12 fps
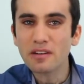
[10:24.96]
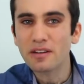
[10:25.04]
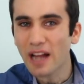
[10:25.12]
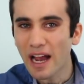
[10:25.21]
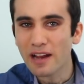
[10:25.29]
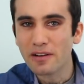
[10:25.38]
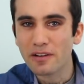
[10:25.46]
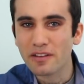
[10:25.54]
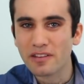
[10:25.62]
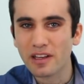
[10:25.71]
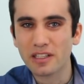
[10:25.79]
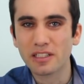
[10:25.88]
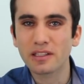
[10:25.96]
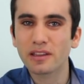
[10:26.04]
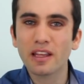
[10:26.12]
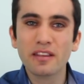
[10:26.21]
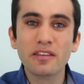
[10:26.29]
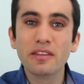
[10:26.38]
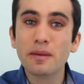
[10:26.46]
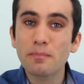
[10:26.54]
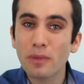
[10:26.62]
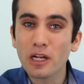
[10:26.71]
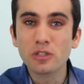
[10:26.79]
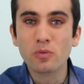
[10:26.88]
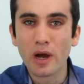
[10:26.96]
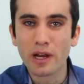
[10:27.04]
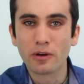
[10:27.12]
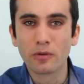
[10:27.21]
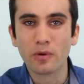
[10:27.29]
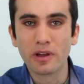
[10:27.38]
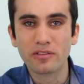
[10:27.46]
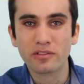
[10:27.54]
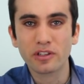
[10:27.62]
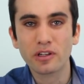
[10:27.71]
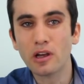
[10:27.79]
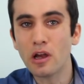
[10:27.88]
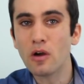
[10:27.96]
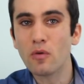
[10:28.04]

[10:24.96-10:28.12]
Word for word: entire discussion led to the much wider question